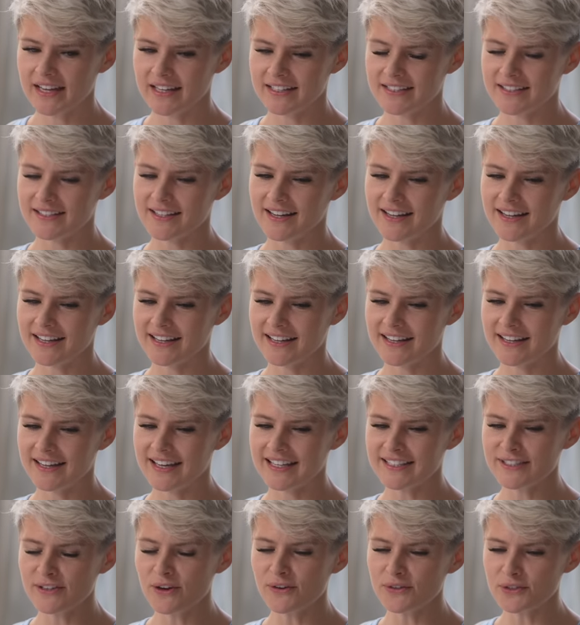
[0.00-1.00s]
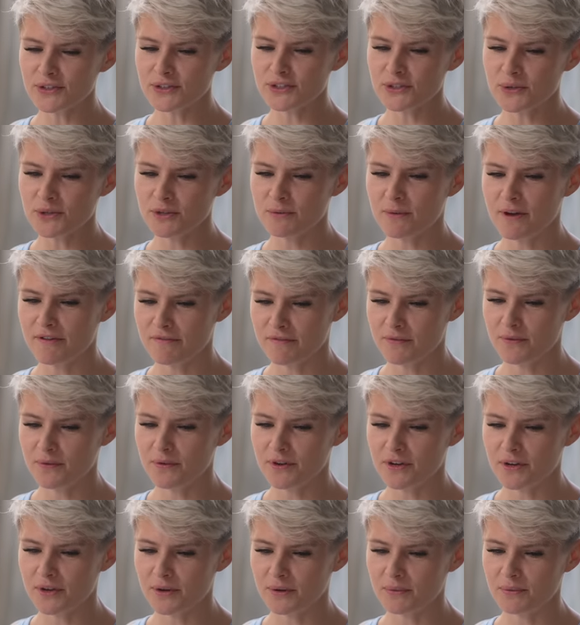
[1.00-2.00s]
it's like, it's not just doing the work
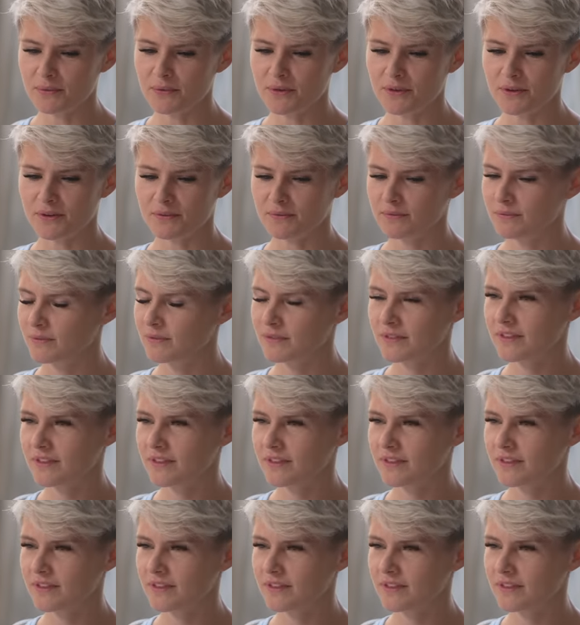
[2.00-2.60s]
for you that